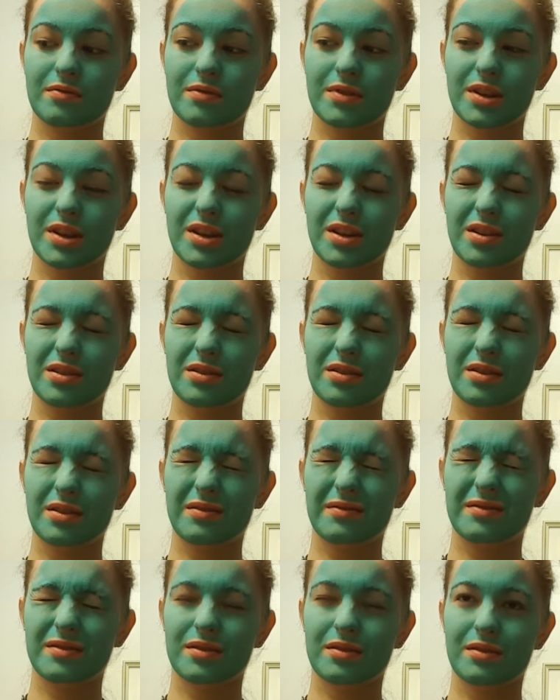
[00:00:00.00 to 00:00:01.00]
I can't think
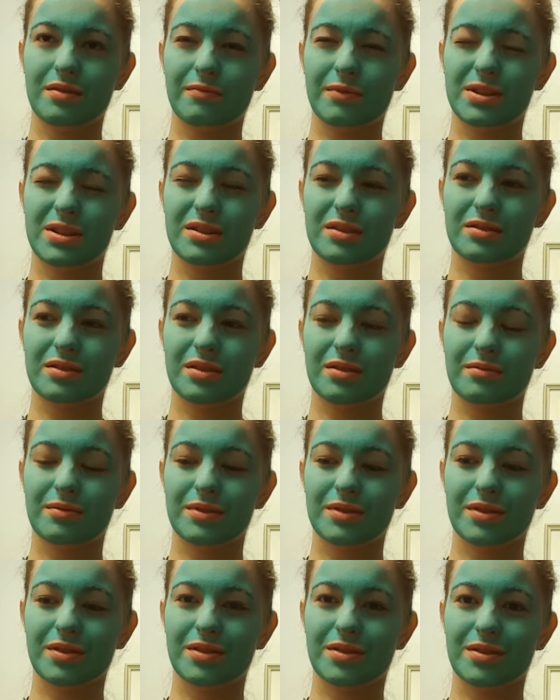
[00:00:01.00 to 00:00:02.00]
of what else I
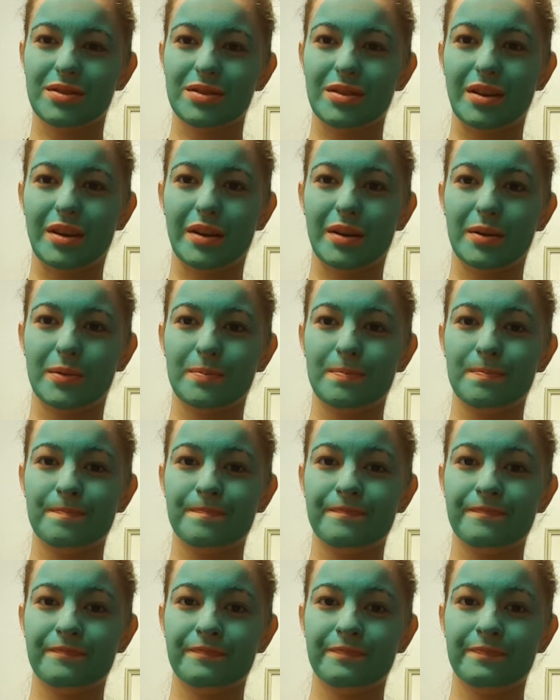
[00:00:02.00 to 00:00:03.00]
was going to say.
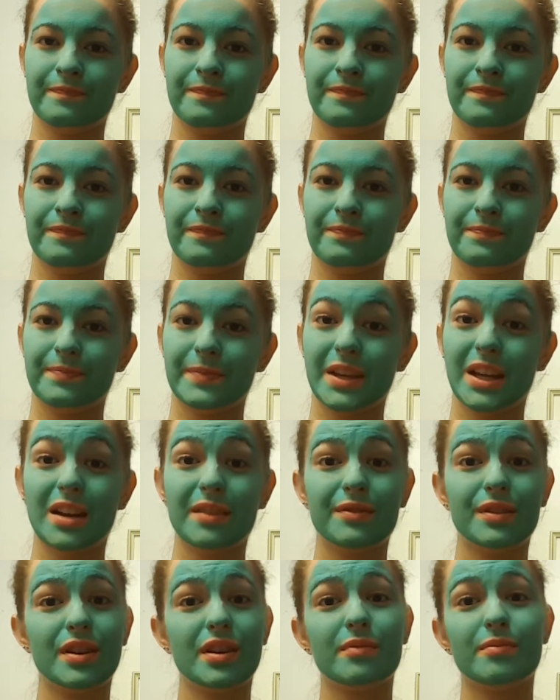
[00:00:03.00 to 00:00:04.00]
I
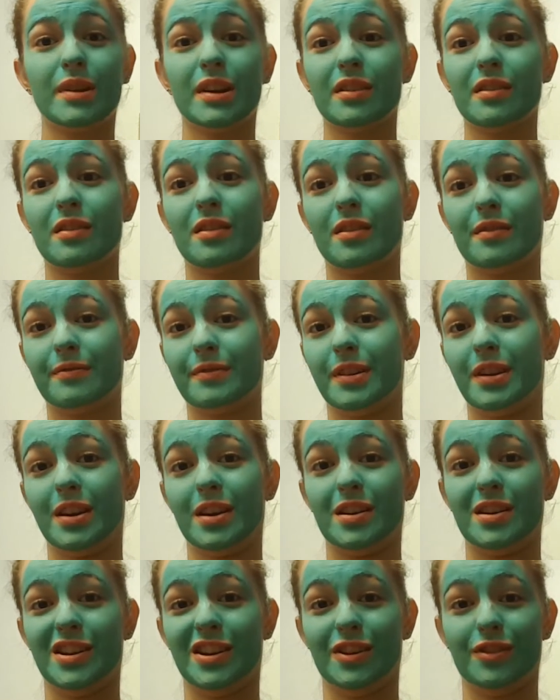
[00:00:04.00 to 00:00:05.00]
haven't had my coffee
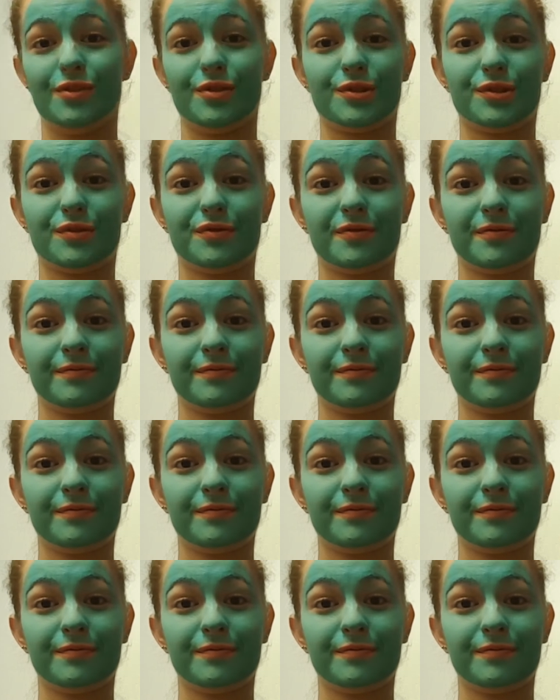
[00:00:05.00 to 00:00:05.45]
yet either.